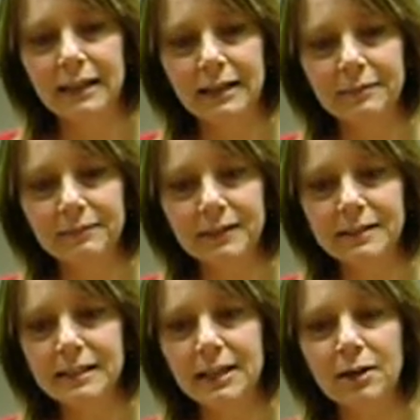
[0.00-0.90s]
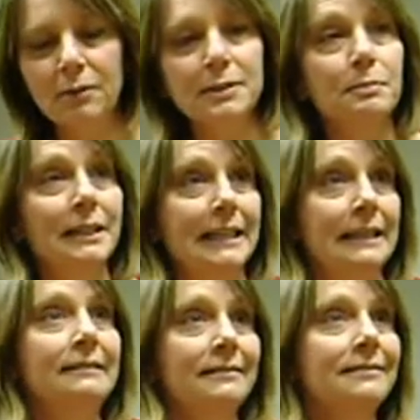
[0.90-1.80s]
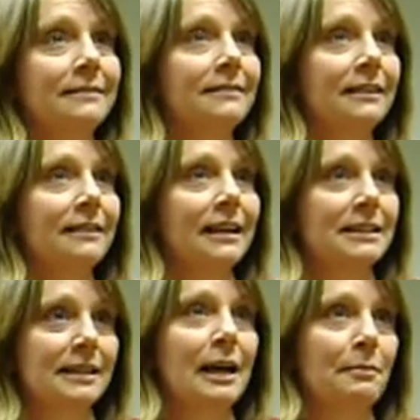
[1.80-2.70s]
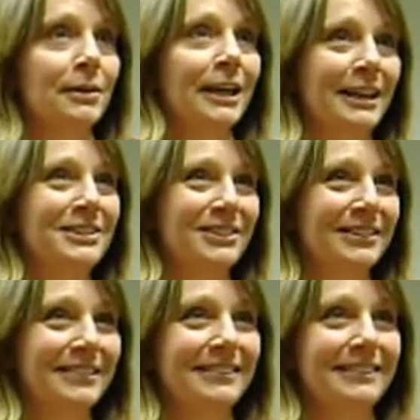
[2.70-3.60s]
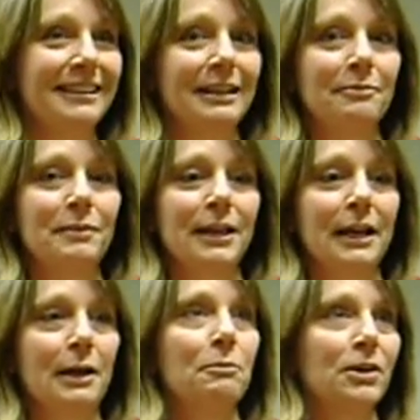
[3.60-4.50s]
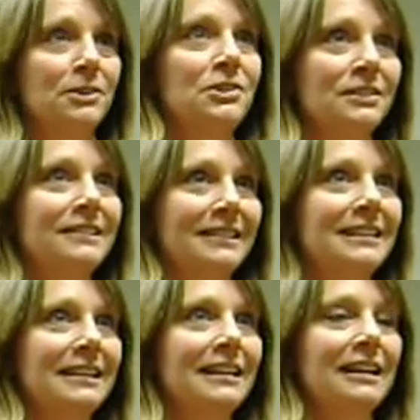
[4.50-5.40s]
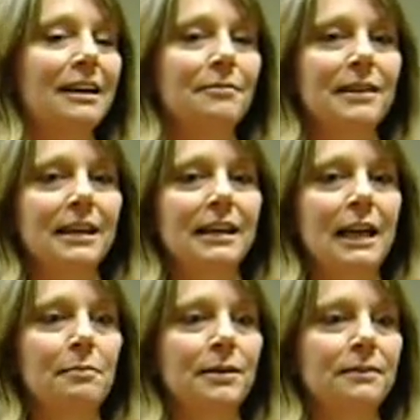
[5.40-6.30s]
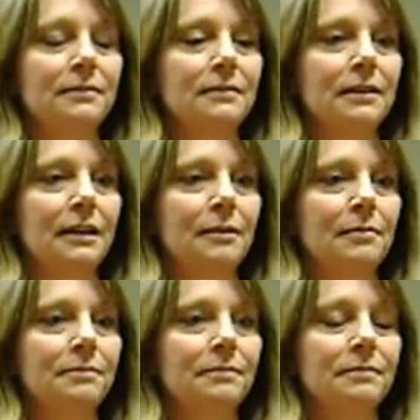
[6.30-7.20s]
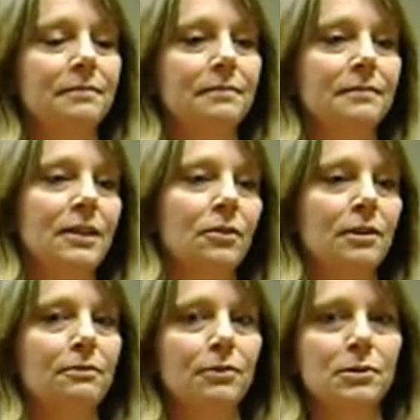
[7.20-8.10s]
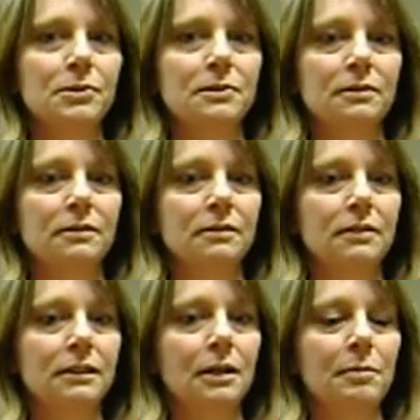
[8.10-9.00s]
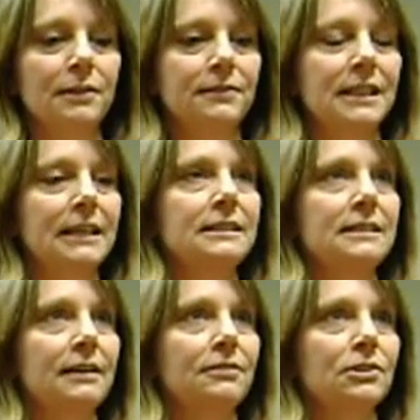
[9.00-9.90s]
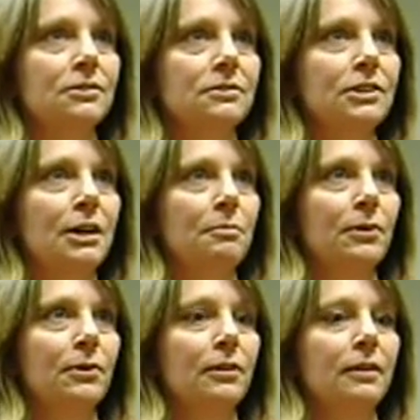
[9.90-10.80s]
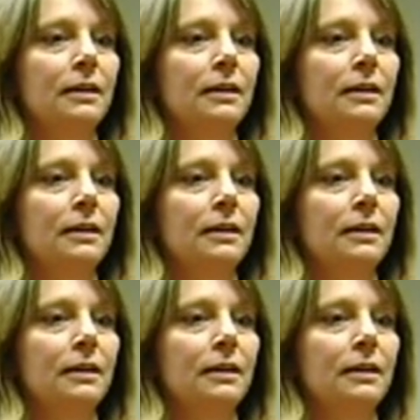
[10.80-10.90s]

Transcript: Because they can always bleed, and that's a complication. That would be a hemorrhage. That can happen, in the first couple of days after childbirth.